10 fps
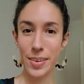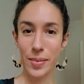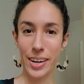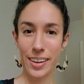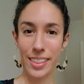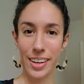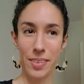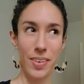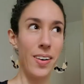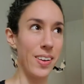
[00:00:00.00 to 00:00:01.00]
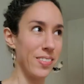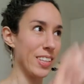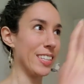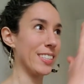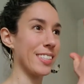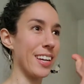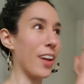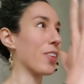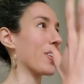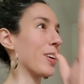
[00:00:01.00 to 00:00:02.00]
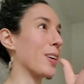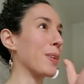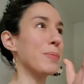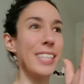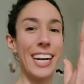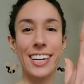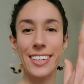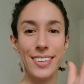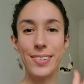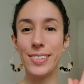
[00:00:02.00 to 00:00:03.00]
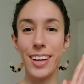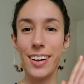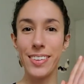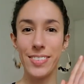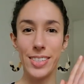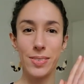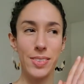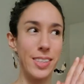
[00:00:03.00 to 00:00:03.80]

when I think of all of these other herbs that I could use, all of this,